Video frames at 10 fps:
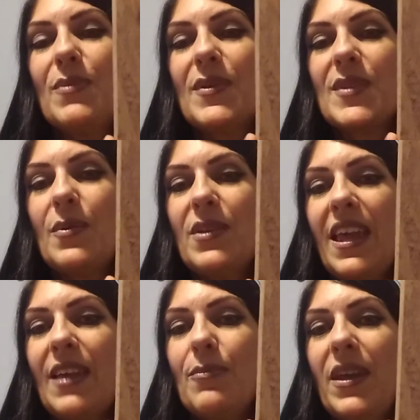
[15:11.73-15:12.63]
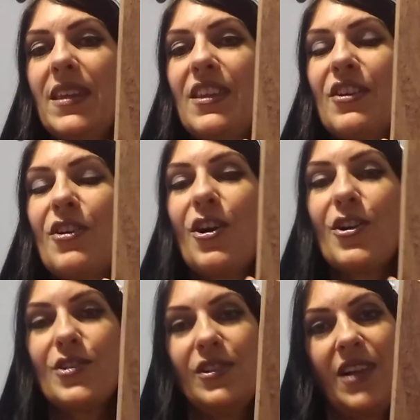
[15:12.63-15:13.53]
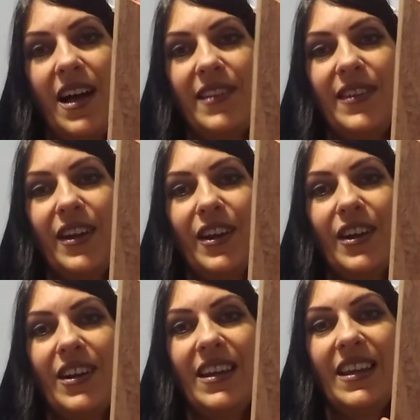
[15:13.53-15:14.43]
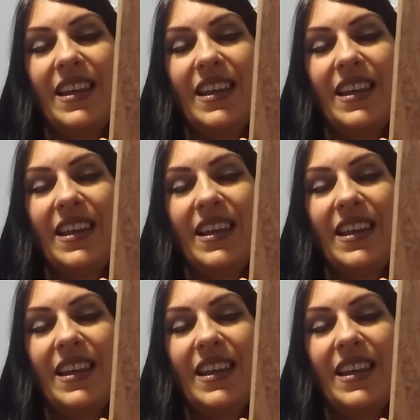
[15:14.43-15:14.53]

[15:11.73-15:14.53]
but someone hand painted a cardinal on there,